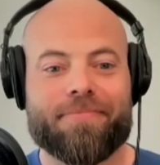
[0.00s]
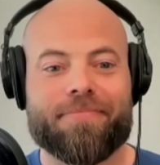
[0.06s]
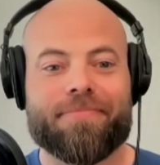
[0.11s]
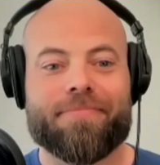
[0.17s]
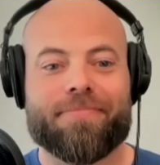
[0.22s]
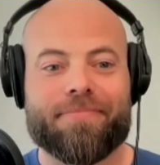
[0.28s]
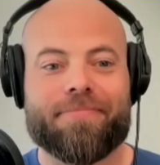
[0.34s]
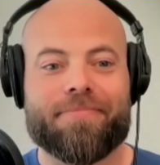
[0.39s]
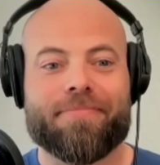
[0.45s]

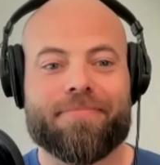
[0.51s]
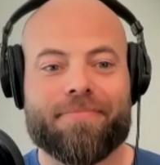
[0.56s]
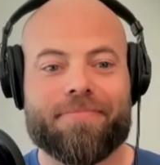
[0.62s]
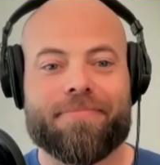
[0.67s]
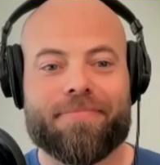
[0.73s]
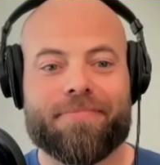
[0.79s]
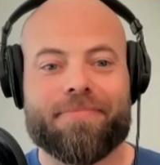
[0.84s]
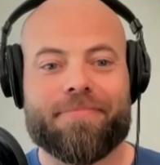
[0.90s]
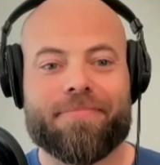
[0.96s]

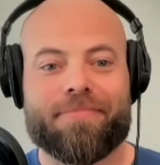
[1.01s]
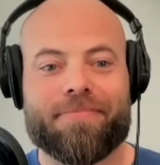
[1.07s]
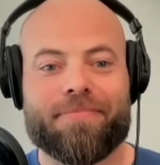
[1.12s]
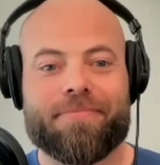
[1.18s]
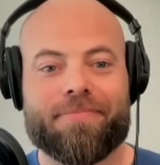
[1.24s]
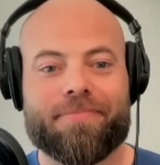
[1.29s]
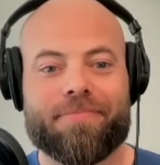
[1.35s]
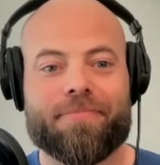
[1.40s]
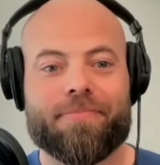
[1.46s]

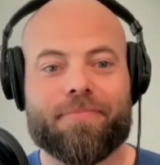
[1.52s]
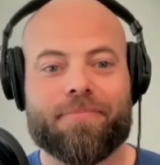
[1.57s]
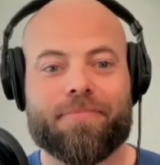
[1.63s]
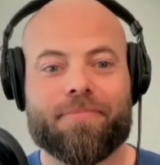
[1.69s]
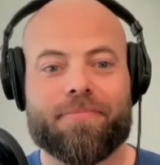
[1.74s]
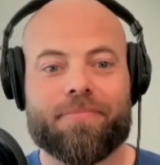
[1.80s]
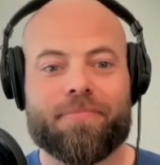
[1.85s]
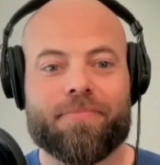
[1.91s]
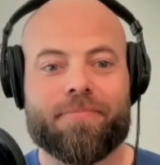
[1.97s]

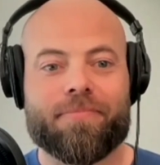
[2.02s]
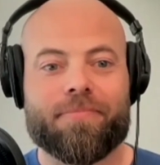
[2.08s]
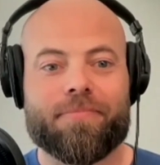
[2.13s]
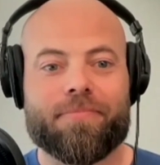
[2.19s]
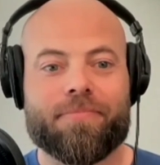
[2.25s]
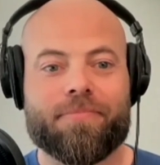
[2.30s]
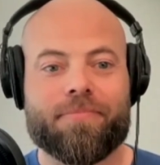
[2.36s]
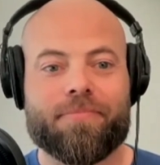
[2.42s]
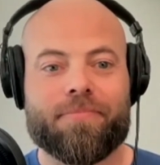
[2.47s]

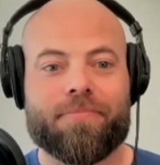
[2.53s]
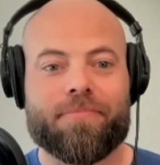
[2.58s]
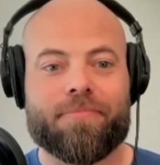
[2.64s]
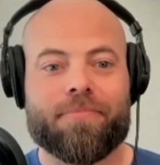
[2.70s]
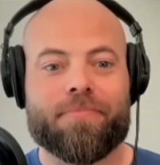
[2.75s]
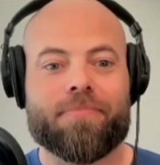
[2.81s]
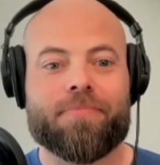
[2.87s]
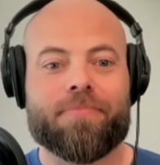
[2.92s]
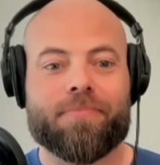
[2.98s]

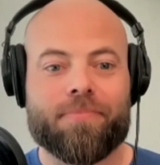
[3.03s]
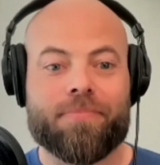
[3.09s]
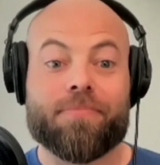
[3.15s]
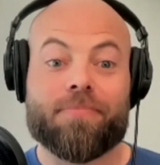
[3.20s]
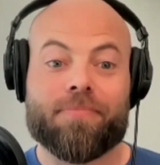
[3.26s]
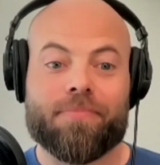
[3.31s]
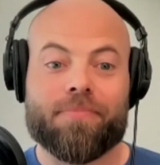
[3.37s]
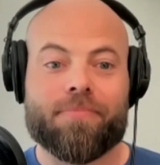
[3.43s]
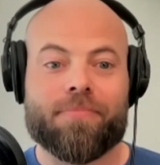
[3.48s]

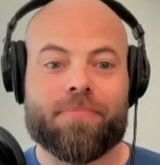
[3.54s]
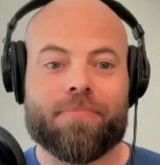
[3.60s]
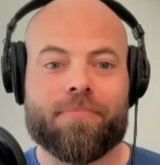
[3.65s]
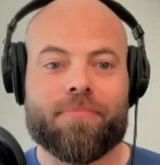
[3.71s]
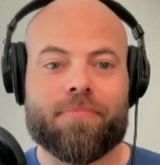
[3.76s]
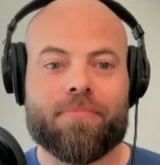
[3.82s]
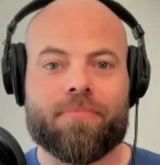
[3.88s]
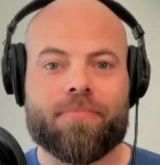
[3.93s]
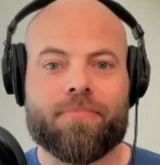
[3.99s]

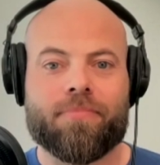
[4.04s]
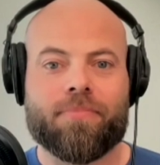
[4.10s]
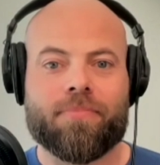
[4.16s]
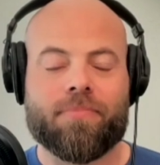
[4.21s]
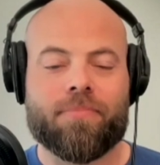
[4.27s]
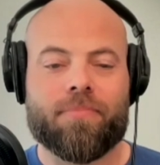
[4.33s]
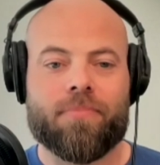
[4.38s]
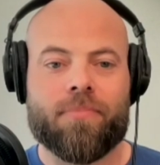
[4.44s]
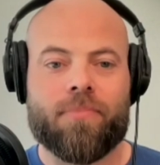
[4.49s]

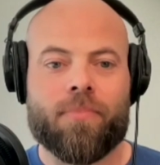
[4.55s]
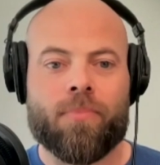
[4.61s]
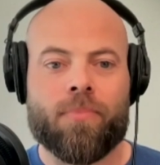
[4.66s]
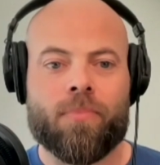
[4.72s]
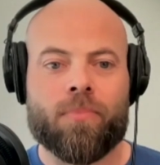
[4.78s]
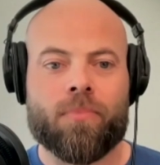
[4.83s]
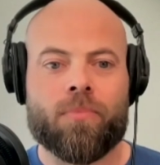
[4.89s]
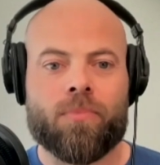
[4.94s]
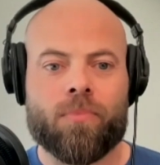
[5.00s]

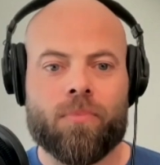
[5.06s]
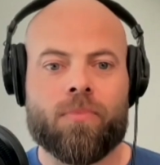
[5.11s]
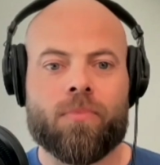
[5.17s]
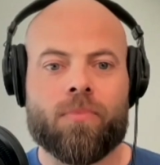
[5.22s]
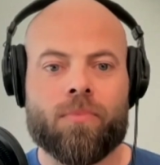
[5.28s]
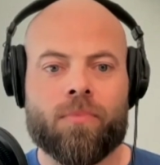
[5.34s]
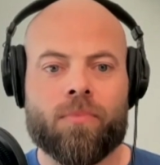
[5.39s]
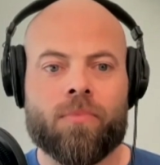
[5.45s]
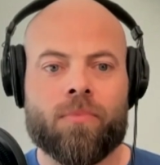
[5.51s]

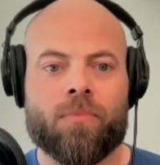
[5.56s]
(silent)